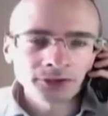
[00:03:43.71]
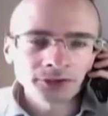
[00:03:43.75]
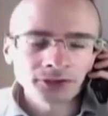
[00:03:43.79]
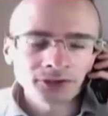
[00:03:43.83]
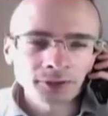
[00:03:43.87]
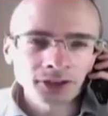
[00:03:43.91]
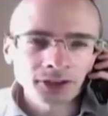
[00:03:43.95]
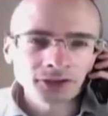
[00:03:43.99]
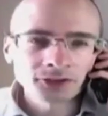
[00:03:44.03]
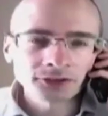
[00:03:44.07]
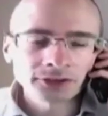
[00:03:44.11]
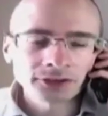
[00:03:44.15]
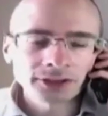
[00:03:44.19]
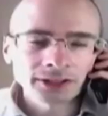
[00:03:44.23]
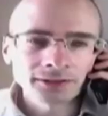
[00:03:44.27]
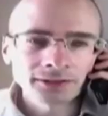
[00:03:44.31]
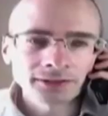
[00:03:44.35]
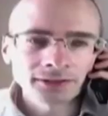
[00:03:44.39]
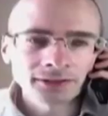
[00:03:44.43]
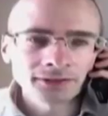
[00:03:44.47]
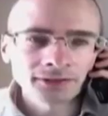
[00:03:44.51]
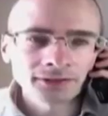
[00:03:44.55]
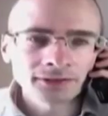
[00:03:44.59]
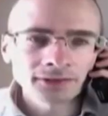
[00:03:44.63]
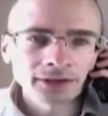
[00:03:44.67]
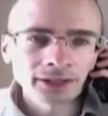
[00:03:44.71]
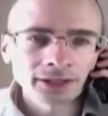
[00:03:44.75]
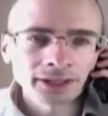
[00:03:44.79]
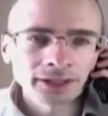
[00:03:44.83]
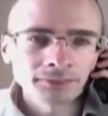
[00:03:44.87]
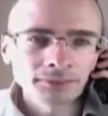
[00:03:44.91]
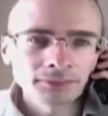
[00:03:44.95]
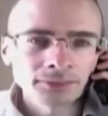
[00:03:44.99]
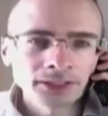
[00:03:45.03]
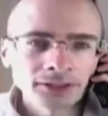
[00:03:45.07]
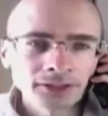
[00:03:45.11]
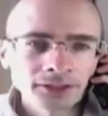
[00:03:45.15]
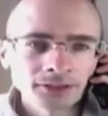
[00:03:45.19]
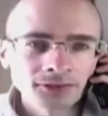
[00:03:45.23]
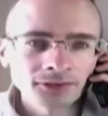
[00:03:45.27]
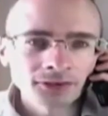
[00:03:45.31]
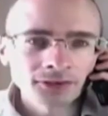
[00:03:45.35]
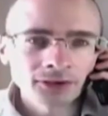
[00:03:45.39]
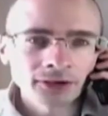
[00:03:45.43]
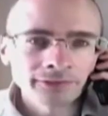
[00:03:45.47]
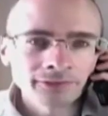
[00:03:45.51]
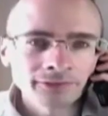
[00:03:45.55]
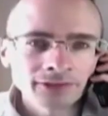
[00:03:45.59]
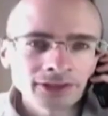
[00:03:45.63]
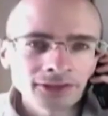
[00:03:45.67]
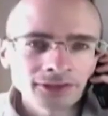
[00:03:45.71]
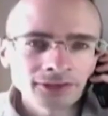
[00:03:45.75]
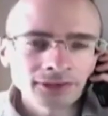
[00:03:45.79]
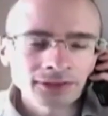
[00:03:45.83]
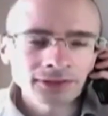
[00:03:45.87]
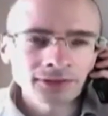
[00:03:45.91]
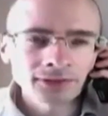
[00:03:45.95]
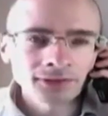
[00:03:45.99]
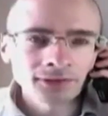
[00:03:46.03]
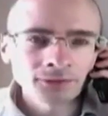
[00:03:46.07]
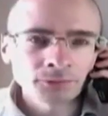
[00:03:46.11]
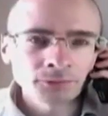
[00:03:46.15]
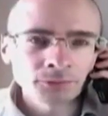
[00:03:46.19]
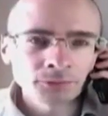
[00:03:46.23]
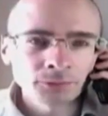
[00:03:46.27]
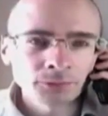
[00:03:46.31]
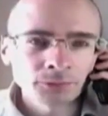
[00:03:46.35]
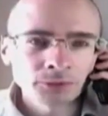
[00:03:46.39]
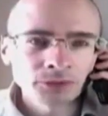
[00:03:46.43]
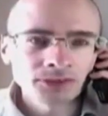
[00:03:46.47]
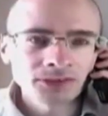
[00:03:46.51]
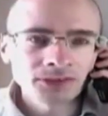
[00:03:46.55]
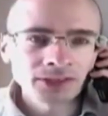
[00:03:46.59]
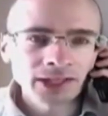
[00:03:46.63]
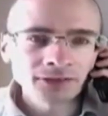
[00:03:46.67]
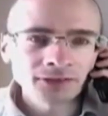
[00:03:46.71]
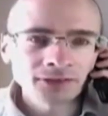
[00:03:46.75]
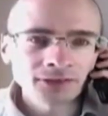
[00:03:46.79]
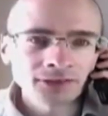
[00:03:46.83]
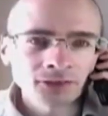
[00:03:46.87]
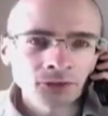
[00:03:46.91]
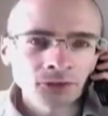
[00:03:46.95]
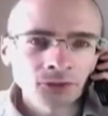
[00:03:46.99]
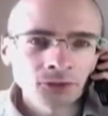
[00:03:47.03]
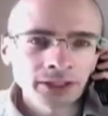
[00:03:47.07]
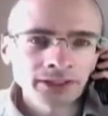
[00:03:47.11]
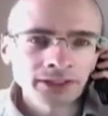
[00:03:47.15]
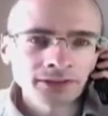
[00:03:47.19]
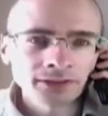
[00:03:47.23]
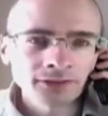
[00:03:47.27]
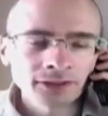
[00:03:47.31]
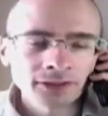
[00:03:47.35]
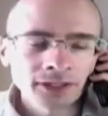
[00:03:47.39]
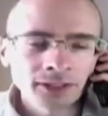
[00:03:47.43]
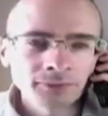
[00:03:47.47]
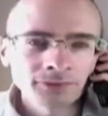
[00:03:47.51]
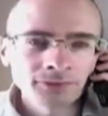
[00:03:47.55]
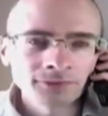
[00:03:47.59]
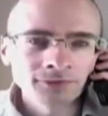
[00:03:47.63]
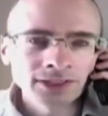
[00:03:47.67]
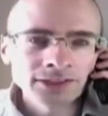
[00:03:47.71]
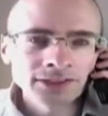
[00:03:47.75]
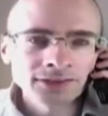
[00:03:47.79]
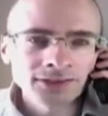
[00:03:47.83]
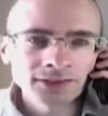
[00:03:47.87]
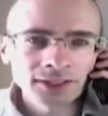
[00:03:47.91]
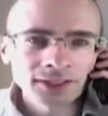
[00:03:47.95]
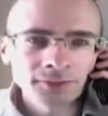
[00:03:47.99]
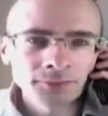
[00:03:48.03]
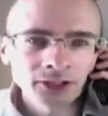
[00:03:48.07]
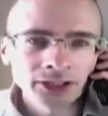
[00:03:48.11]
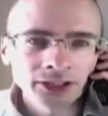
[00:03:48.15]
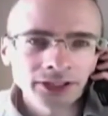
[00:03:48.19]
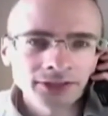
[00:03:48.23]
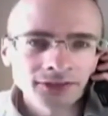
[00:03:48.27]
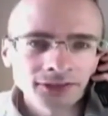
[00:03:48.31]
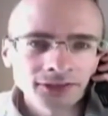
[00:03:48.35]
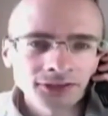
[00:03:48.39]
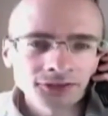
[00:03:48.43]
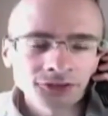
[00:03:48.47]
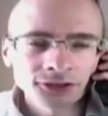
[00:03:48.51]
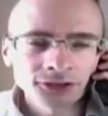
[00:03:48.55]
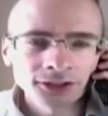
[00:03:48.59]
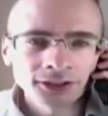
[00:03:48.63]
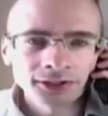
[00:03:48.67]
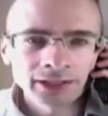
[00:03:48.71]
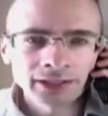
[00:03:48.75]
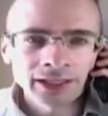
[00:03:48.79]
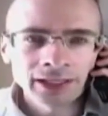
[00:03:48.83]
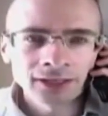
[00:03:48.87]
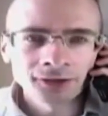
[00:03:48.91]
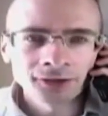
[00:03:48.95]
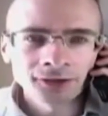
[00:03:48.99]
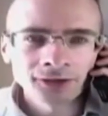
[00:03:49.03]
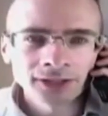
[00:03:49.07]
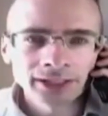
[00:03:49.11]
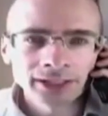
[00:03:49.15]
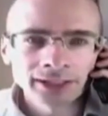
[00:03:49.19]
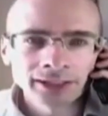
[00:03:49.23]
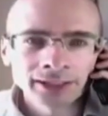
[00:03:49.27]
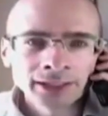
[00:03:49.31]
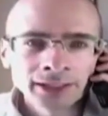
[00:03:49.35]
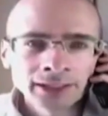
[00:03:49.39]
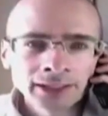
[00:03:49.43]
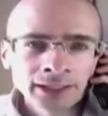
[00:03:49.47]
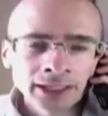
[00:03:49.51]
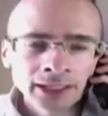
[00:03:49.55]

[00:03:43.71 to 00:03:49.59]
especially at this time, because obviously this presents quite a time of destabilization in the area.